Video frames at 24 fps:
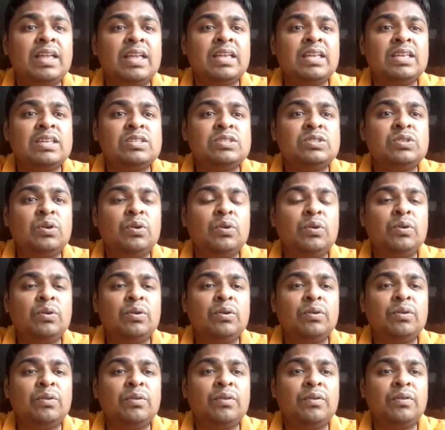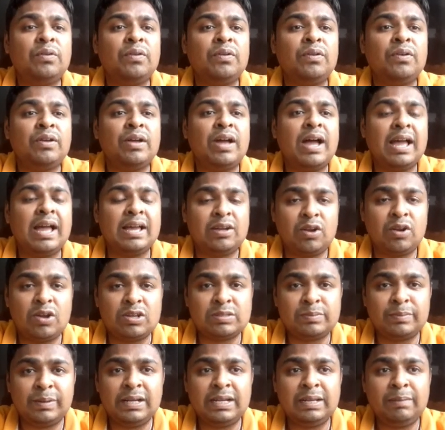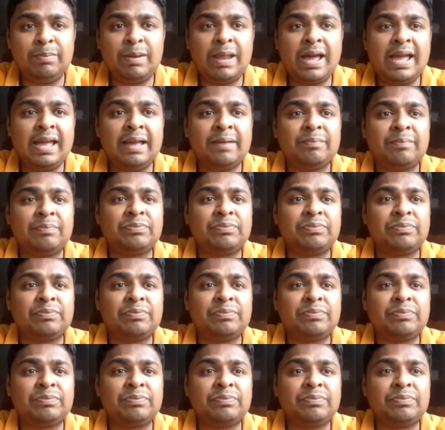So I cross multiply,